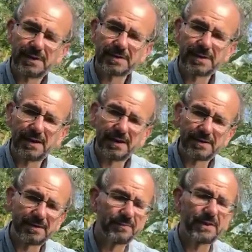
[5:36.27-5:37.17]

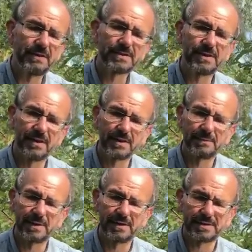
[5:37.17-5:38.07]
inside, there is an
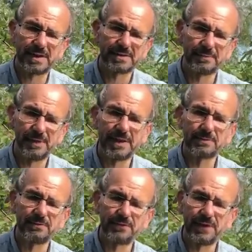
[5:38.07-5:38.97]
argument that says the bees
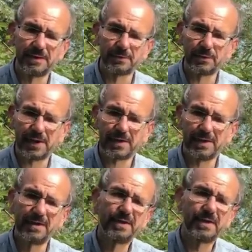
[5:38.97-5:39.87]
will fill them
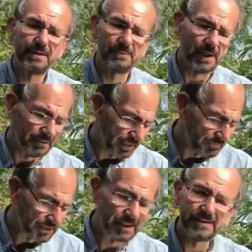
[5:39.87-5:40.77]
quicker and might have
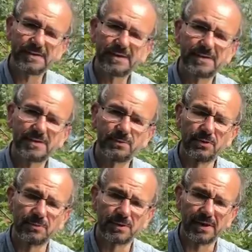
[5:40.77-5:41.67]
a tendency to
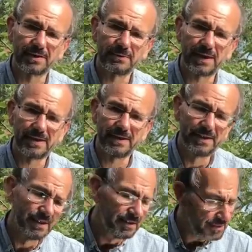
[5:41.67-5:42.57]
swarm rather quicker,
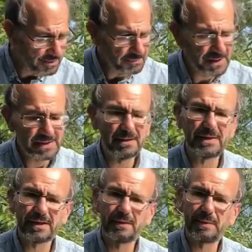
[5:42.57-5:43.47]
but it's
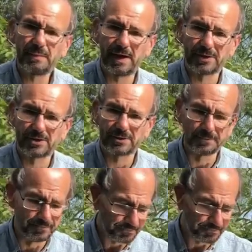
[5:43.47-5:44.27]
only going to be marginal.